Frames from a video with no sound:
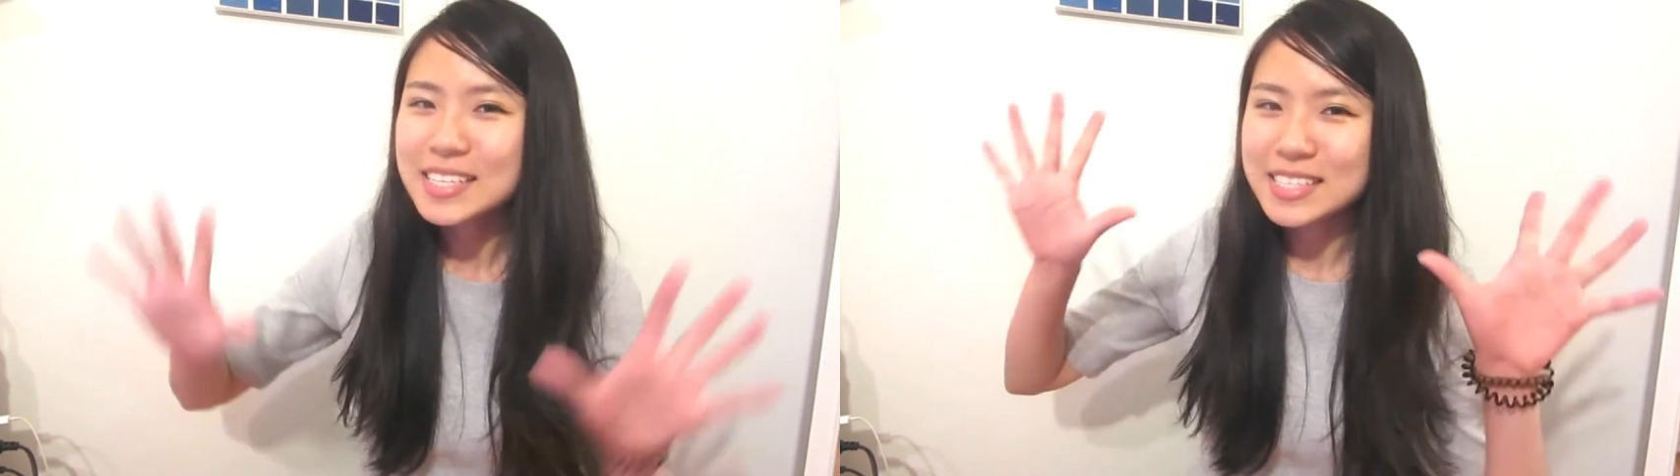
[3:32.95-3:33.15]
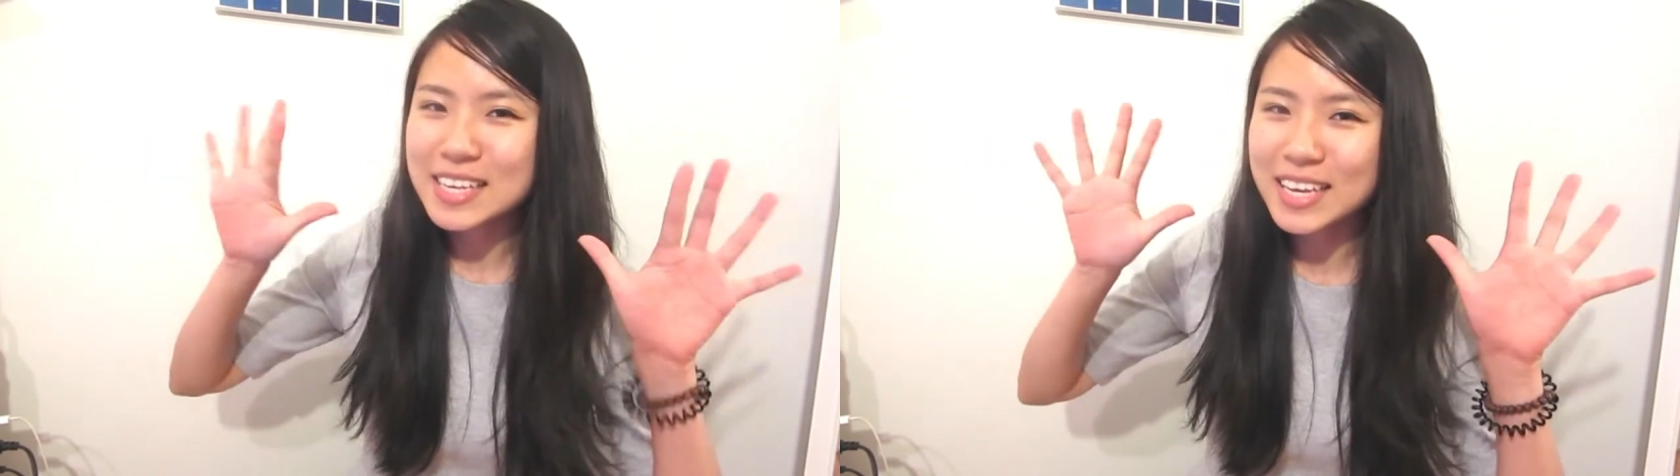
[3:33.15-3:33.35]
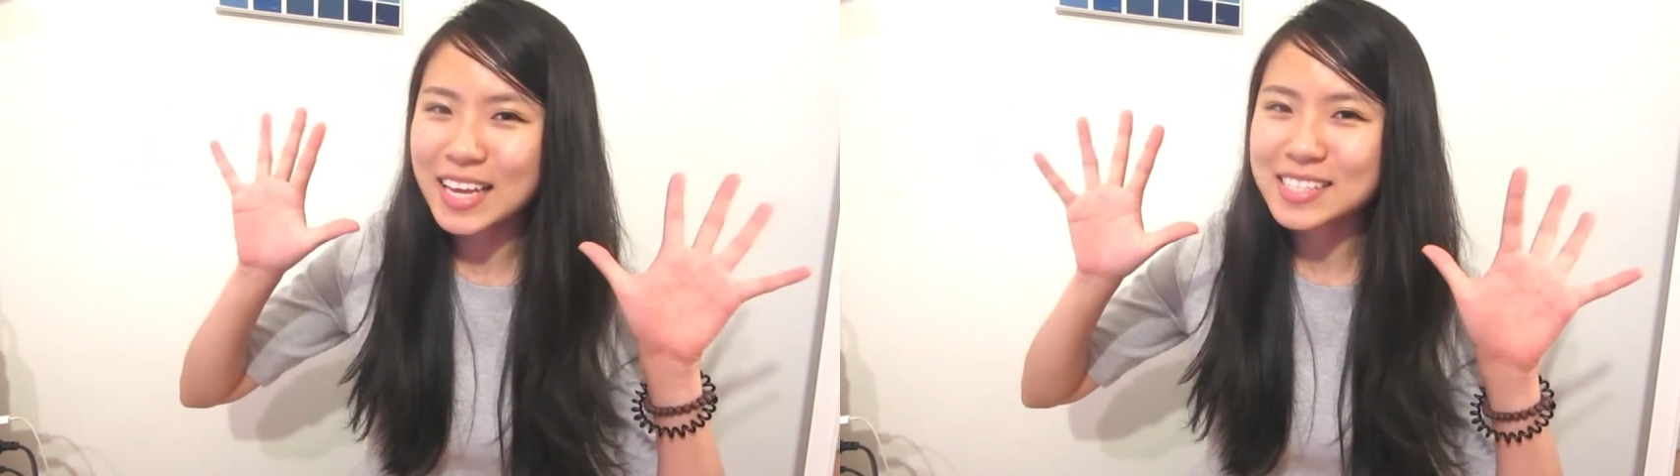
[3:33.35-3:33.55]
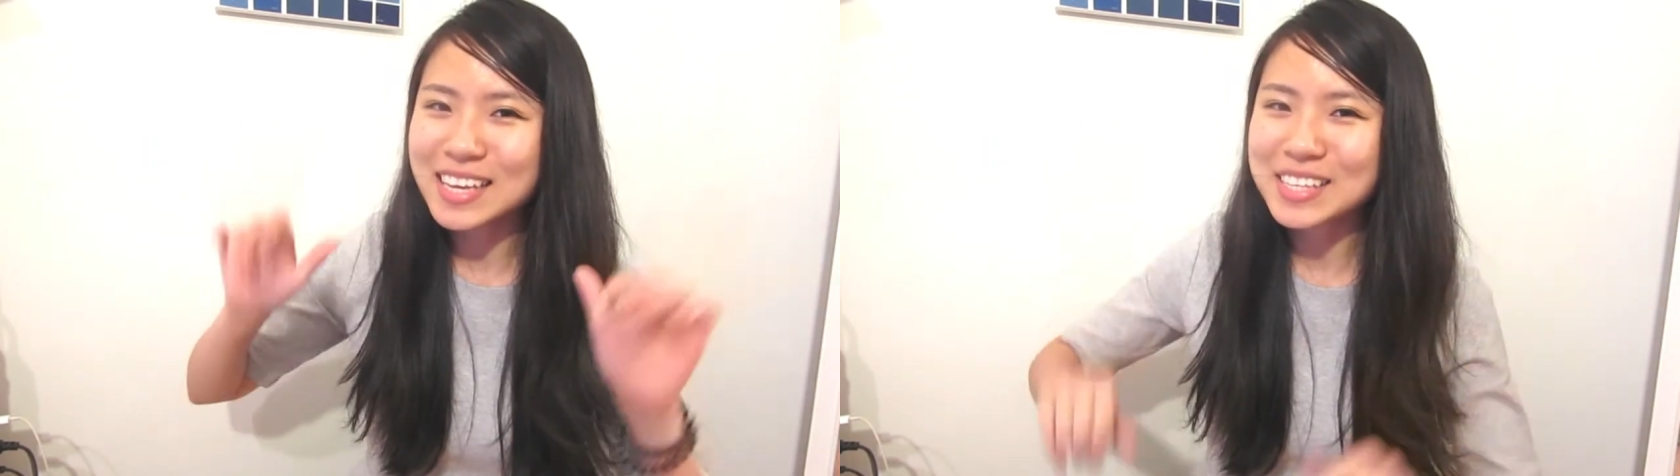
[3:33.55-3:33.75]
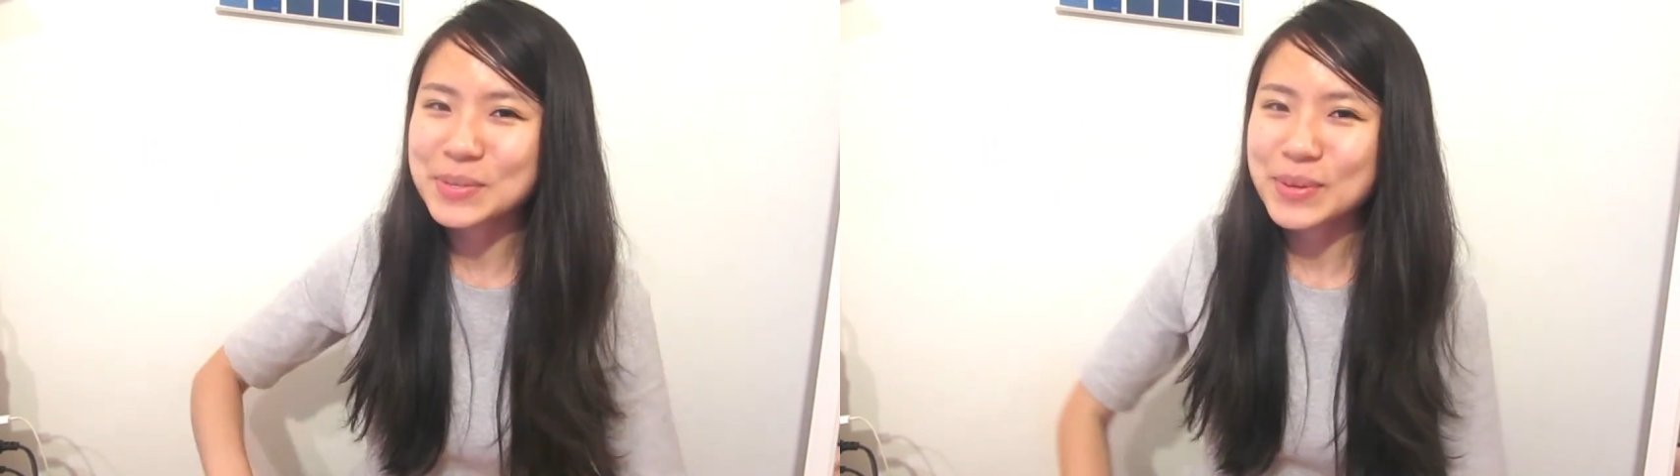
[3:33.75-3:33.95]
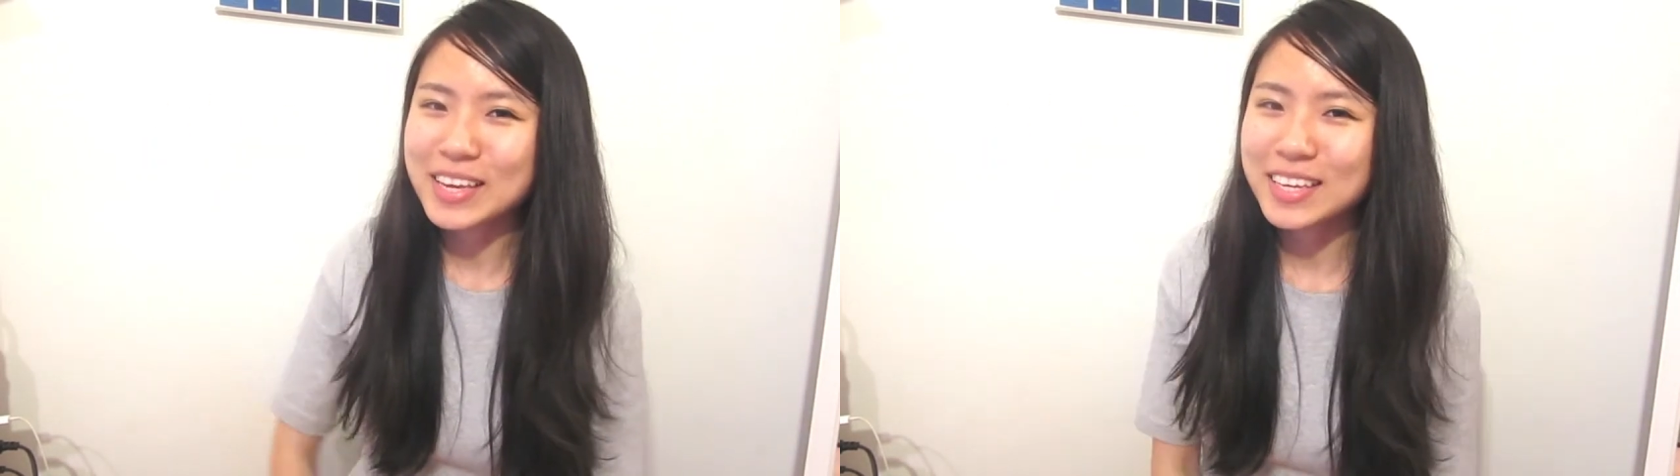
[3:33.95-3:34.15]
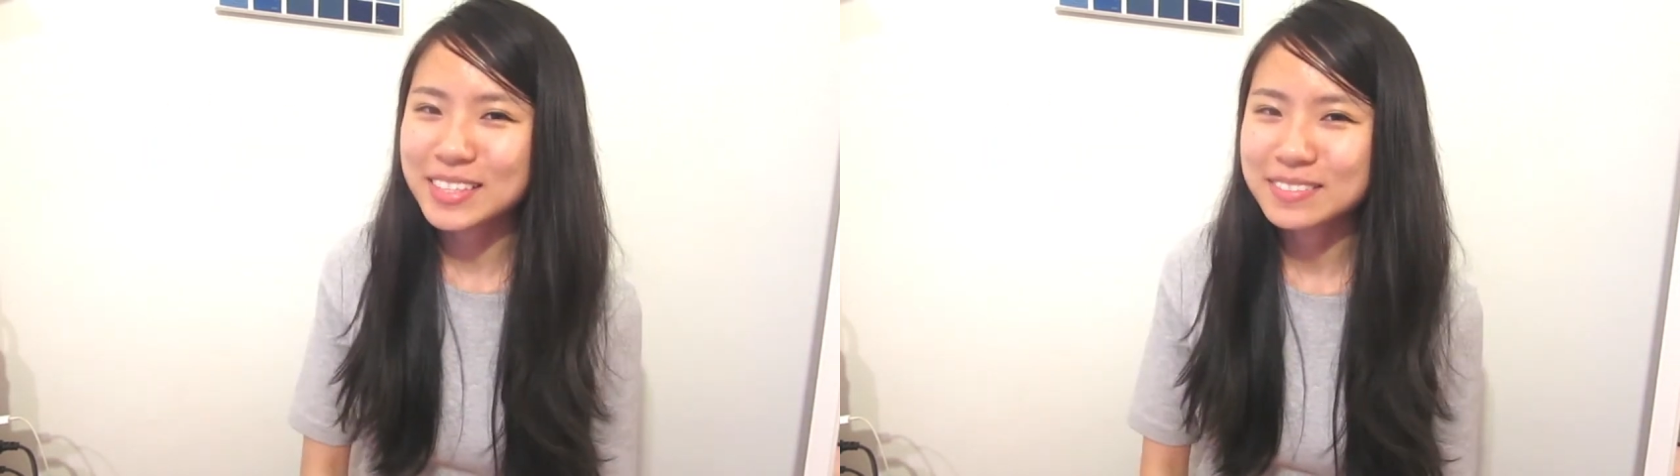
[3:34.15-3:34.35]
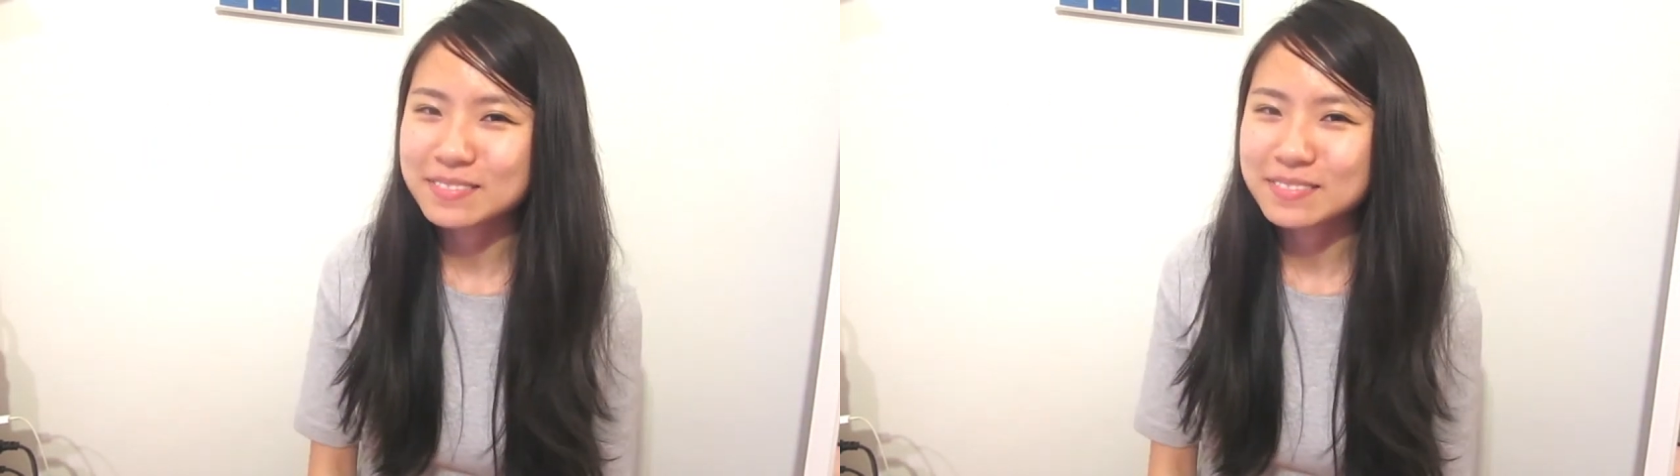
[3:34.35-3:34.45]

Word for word: See you guys next week.